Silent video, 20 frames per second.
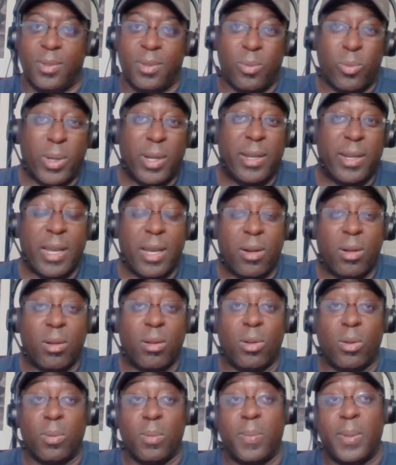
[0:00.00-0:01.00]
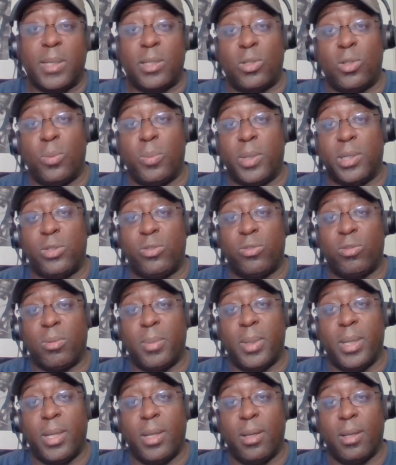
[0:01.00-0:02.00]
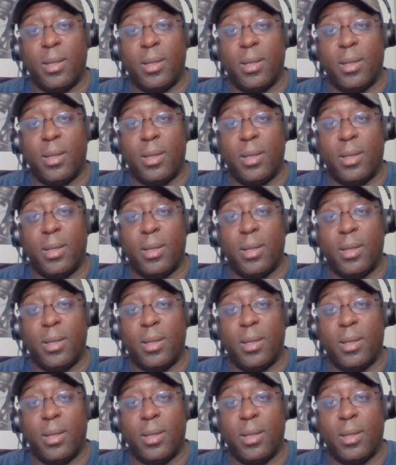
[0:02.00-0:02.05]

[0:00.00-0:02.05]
Went down a little bit too much for me,